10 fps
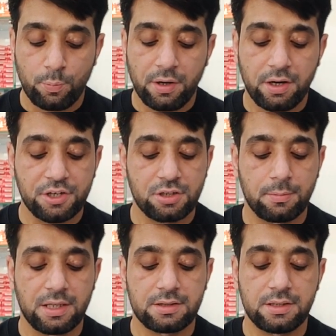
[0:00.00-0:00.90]
copper
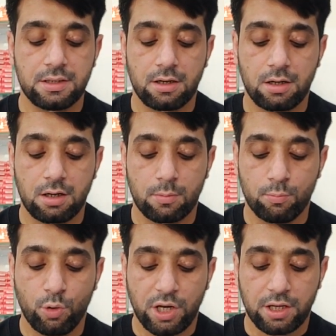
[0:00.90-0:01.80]
reduction method are
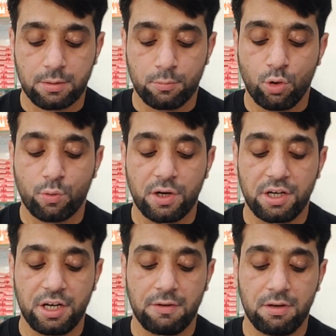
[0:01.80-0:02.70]
more
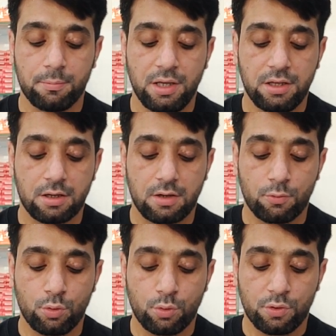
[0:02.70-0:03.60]
quantitatively measure
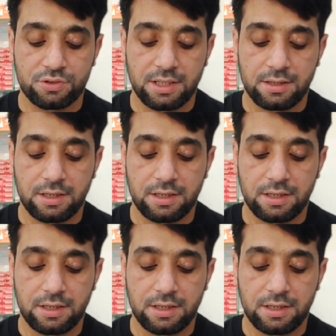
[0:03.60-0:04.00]
of glucose than